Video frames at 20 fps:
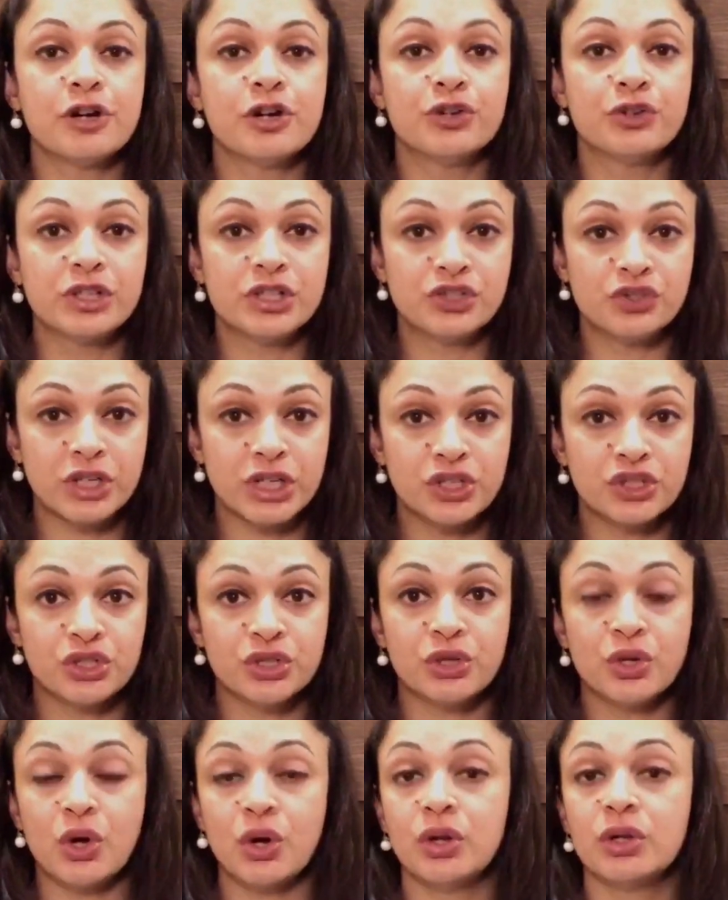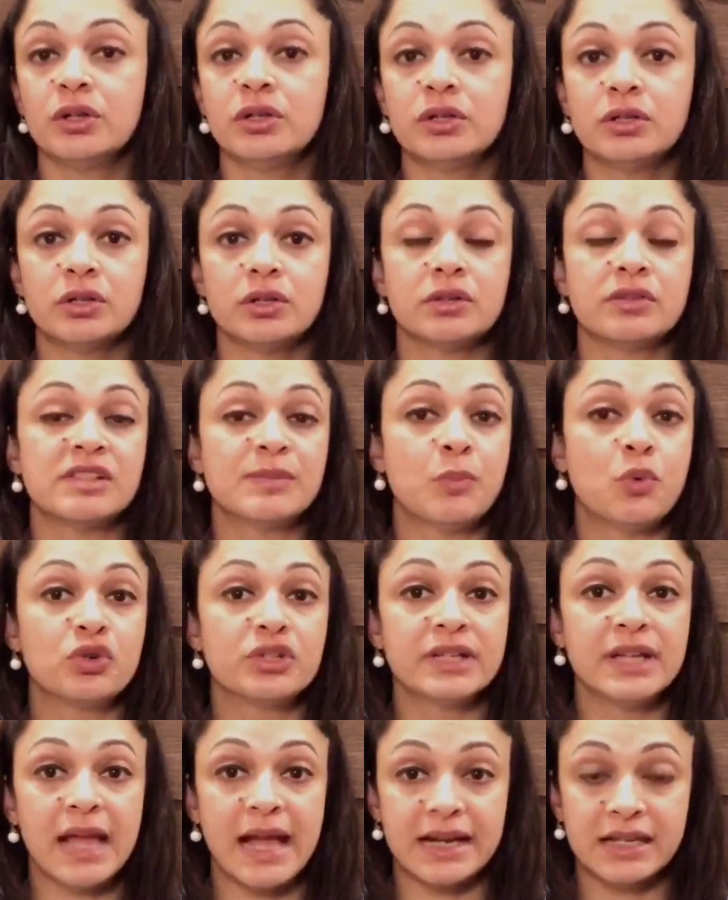restriction on the
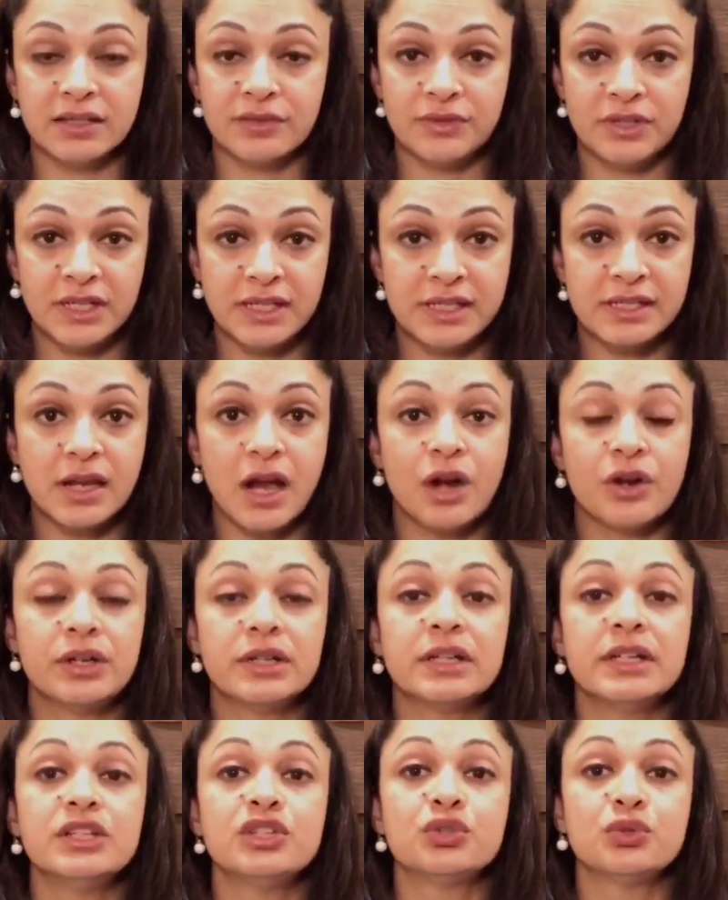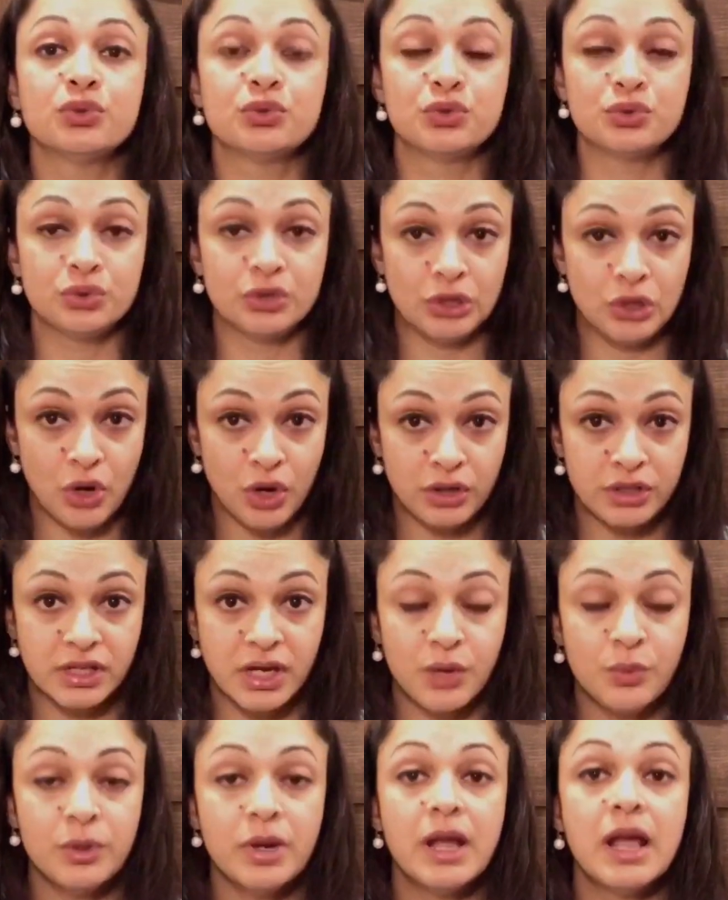sporting activities currently due to the
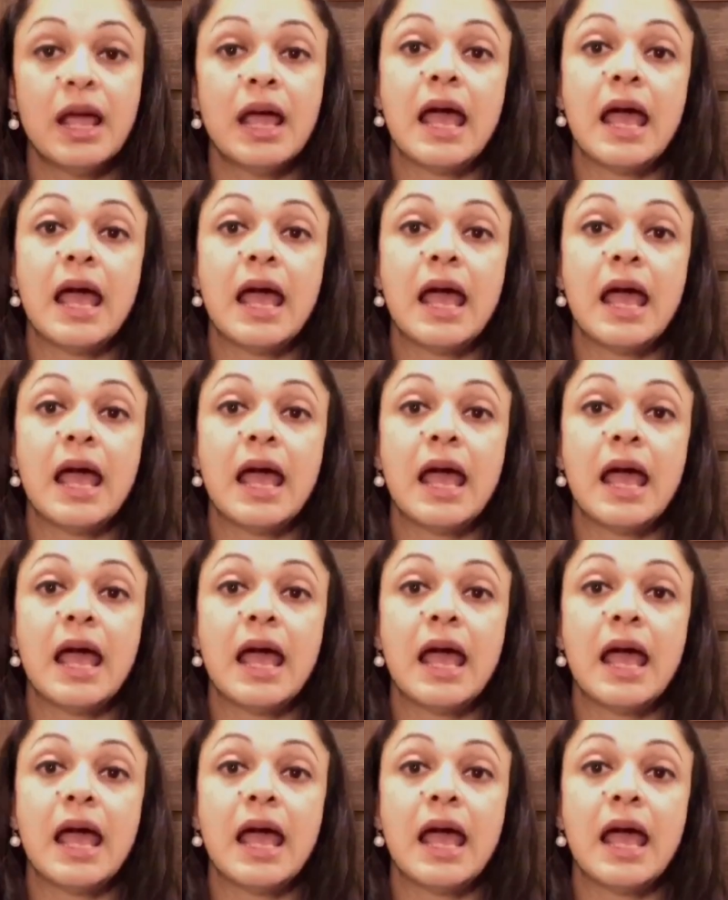lockdown